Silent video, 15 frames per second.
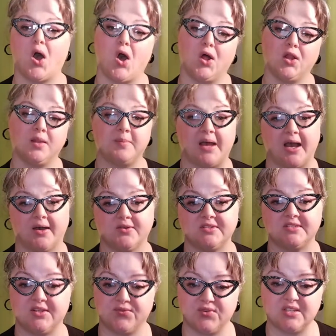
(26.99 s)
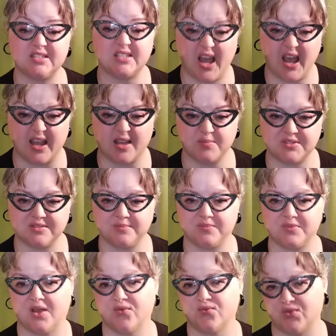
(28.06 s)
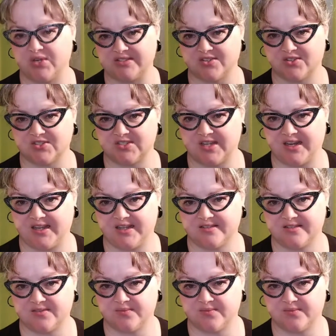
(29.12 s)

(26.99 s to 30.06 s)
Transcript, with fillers: all about different types of research studies.